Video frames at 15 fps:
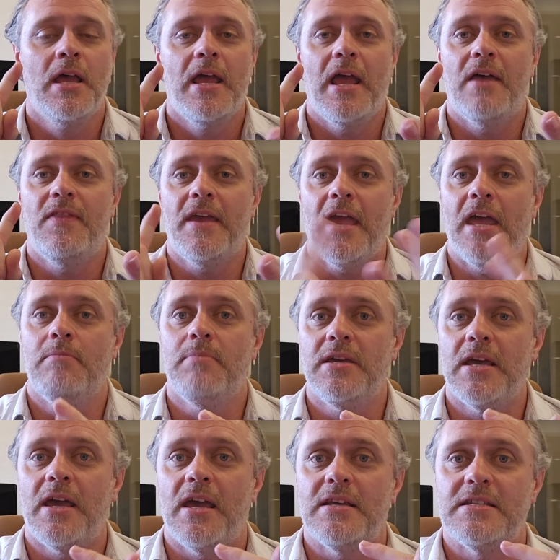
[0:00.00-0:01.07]
and the
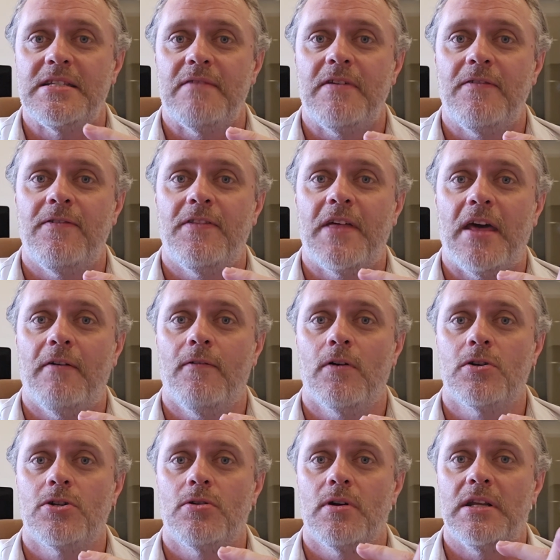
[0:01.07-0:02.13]
NBA 75th
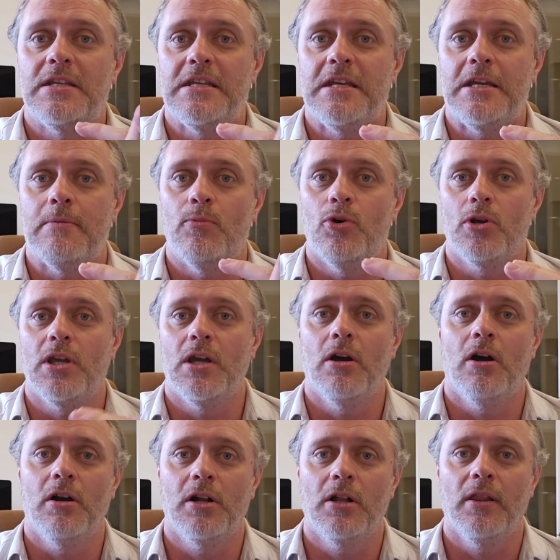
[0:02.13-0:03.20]
Anniversary Team Rookie
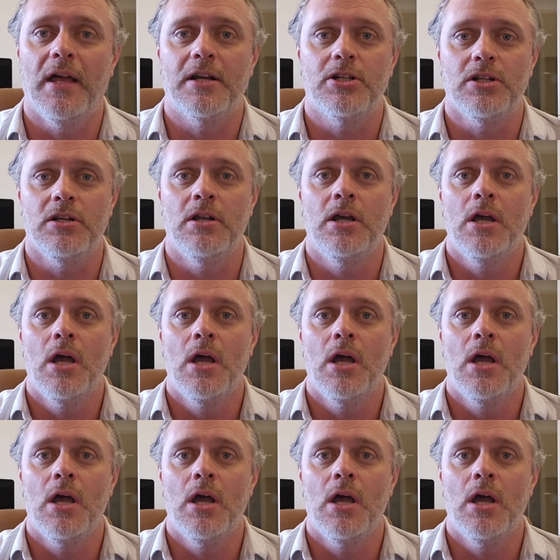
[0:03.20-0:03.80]
Card collection.